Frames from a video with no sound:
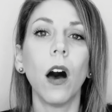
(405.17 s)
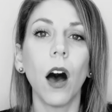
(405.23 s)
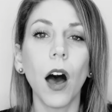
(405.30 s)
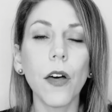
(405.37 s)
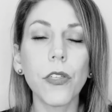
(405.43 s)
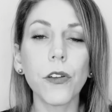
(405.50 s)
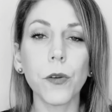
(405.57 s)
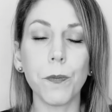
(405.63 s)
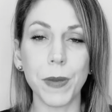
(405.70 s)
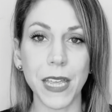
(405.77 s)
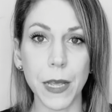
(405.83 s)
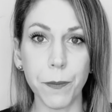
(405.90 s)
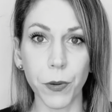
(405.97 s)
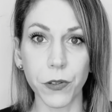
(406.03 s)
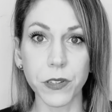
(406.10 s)
other
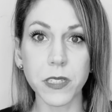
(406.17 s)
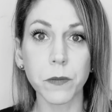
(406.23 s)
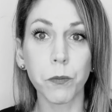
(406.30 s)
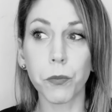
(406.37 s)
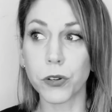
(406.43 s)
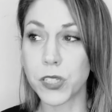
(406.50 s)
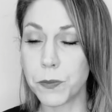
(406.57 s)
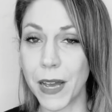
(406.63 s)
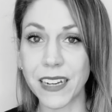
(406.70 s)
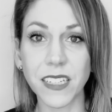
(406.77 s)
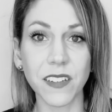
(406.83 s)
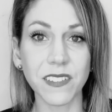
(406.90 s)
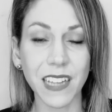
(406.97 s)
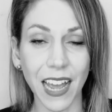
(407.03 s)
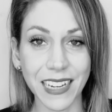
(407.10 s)
people's
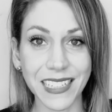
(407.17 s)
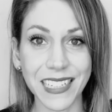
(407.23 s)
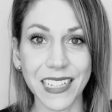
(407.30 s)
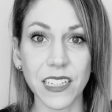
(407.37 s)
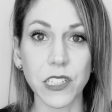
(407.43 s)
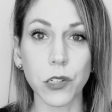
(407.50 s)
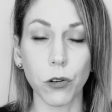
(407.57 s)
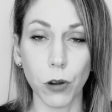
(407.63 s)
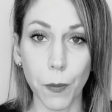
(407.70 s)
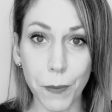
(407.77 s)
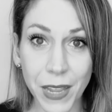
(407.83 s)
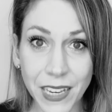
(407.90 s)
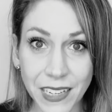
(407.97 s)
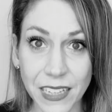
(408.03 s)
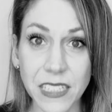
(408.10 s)
perspectives, ideas, or
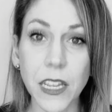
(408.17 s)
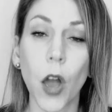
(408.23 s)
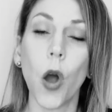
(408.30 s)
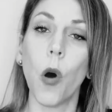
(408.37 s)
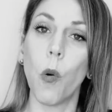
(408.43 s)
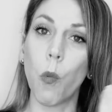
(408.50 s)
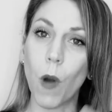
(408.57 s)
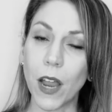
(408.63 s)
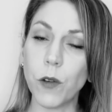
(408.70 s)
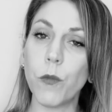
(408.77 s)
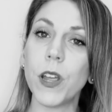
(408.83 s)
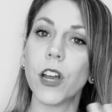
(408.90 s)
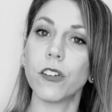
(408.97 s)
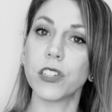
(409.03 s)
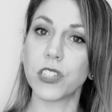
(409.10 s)
opinions. When
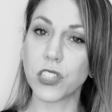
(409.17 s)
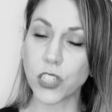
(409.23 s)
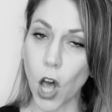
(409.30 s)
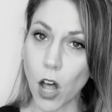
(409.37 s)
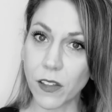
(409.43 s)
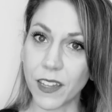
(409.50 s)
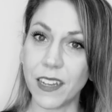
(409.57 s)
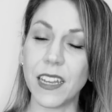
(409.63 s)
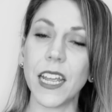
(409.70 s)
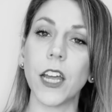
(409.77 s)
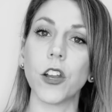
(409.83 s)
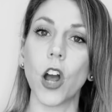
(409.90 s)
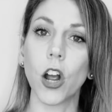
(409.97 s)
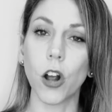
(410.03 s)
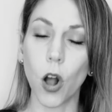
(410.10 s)
we are solid in
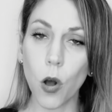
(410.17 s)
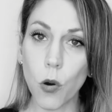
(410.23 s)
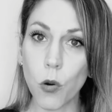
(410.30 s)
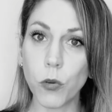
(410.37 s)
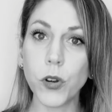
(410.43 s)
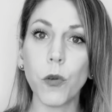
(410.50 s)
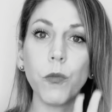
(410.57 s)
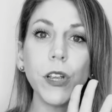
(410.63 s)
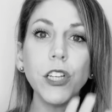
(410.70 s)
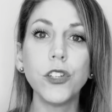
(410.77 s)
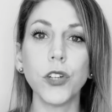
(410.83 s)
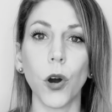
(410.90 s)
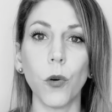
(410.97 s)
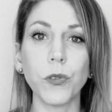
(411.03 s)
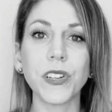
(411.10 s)
our own, we
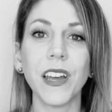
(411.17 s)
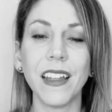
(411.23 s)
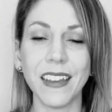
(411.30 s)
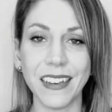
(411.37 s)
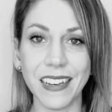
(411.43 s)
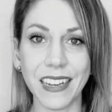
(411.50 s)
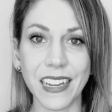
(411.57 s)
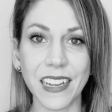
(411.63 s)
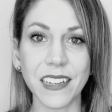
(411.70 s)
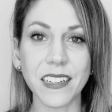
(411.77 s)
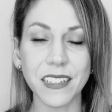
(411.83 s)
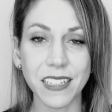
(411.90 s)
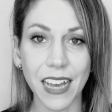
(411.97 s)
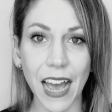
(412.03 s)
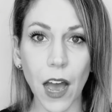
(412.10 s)
don't need
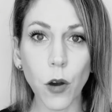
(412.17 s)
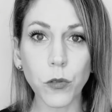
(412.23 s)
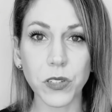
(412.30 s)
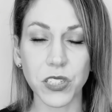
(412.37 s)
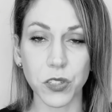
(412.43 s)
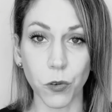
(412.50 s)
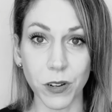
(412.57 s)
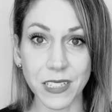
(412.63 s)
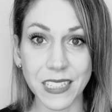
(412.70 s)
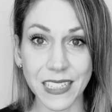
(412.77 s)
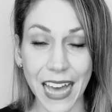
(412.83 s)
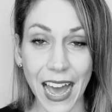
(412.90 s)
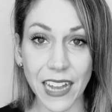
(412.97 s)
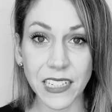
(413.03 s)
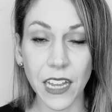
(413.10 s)
to outsource
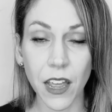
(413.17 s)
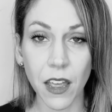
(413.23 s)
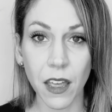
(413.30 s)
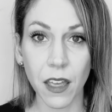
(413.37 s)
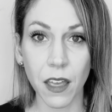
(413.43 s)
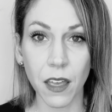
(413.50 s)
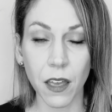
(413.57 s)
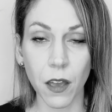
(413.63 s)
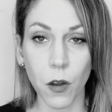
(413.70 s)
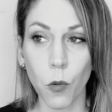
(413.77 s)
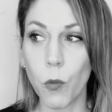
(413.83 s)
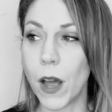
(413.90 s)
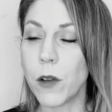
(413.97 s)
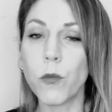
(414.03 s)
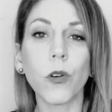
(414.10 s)
that
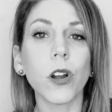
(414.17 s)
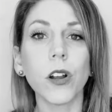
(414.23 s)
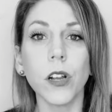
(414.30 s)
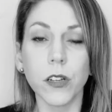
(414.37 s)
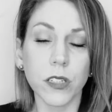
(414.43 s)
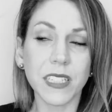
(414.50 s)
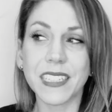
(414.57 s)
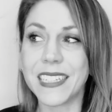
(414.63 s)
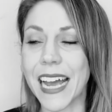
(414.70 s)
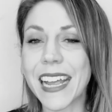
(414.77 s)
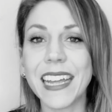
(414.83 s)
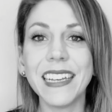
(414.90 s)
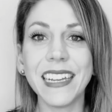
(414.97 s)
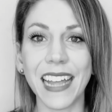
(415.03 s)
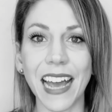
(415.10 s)
when we're
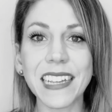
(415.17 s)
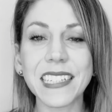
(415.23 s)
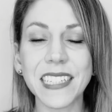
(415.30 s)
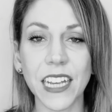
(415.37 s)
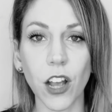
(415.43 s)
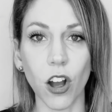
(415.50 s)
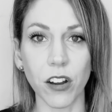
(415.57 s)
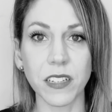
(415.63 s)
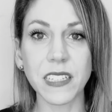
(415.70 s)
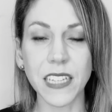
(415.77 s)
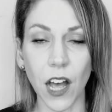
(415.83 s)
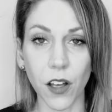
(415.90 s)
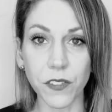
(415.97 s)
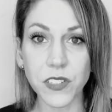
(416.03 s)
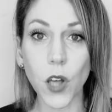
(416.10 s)
second guessing
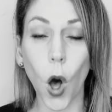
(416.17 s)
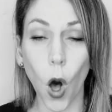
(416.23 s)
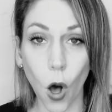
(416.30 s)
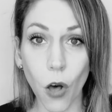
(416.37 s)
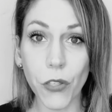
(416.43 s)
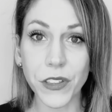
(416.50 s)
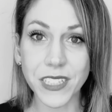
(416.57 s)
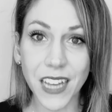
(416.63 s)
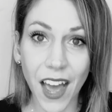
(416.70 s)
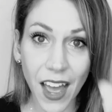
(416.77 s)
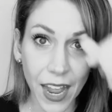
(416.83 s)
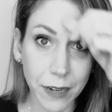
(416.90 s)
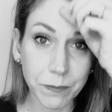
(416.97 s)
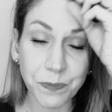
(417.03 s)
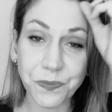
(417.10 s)
ourselves all the
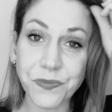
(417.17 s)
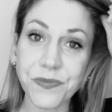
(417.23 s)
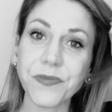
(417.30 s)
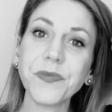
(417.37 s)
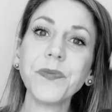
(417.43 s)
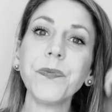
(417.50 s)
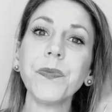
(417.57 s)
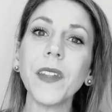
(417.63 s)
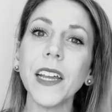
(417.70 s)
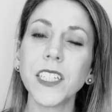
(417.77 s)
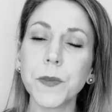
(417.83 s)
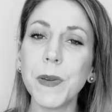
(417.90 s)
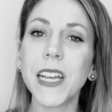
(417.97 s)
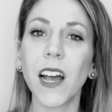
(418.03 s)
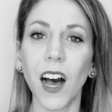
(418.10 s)
time,
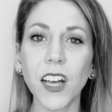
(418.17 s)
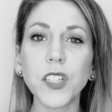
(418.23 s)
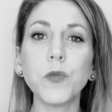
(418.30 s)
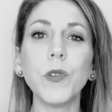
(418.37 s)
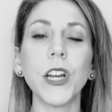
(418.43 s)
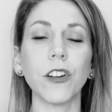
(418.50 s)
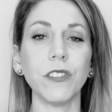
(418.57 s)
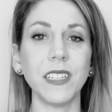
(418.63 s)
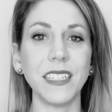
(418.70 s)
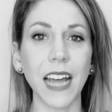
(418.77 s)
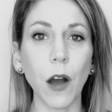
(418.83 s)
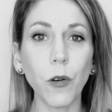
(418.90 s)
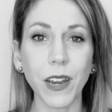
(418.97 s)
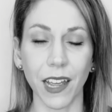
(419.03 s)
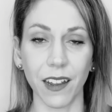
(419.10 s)
it's because we are
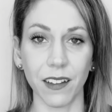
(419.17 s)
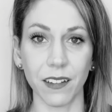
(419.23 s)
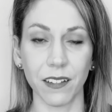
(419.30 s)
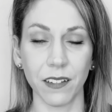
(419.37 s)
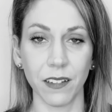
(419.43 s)
doubting.